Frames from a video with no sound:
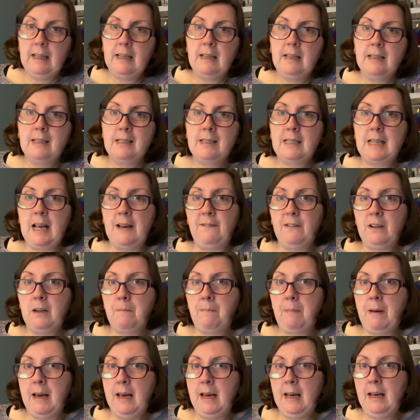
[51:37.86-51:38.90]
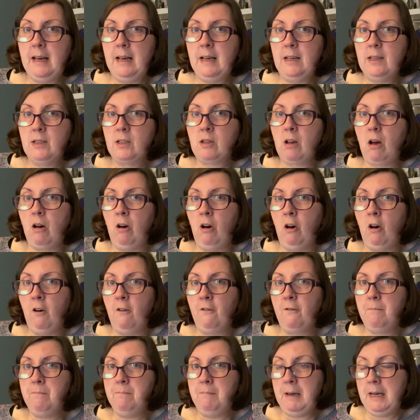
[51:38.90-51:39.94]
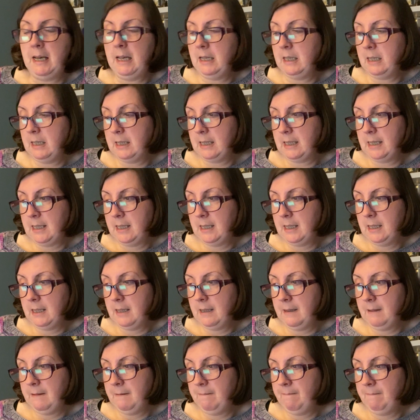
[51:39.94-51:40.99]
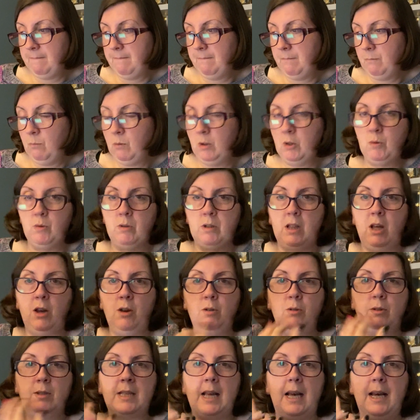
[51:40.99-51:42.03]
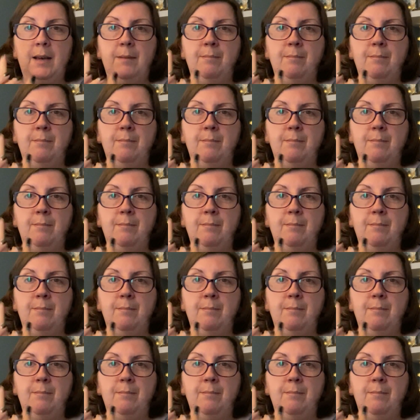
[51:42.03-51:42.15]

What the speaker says: 7 pairs of mitts, which was those